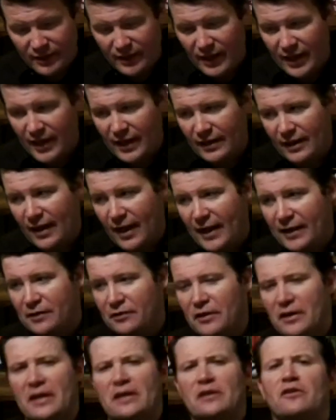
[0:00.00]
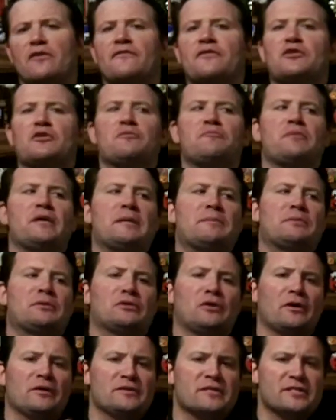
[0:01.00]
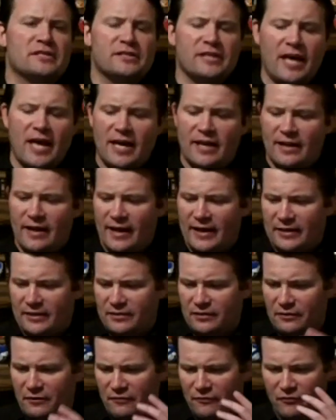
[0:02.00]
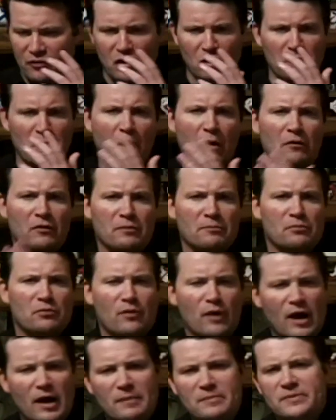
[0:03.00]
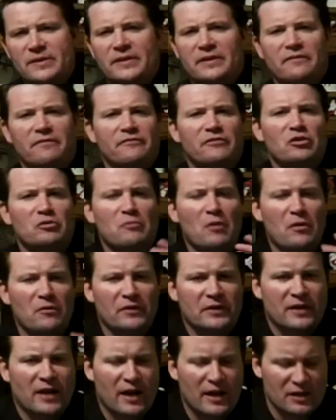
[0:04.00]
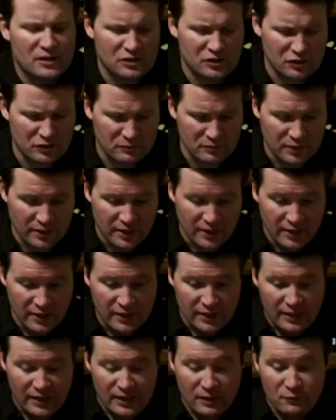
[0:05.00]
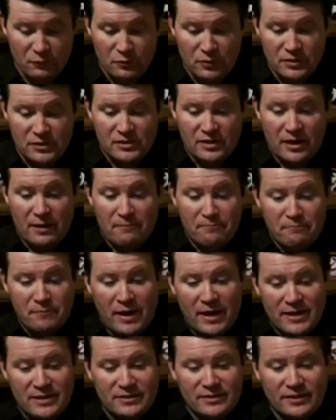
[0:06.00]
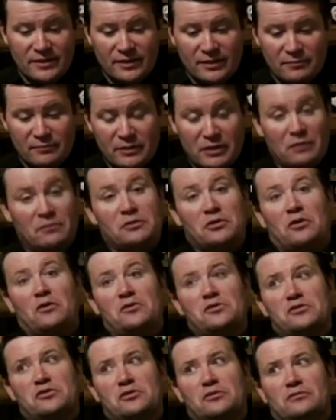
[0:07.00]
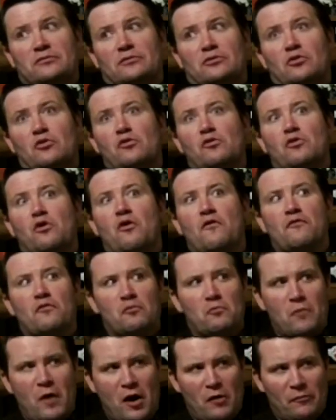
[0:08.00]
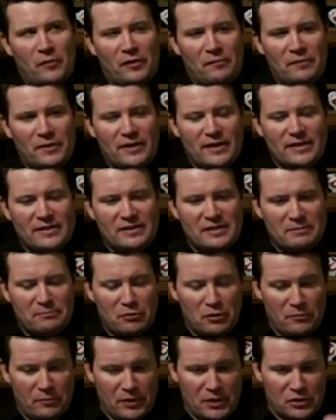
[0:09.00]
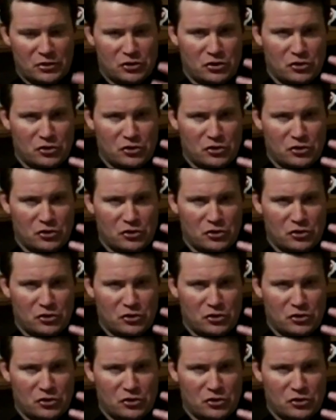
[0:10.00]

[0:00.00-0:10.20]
and I could interview people on set, I could film all the props, I could film all the costumes. It was amazing, but it was also overwhelming, because he put me in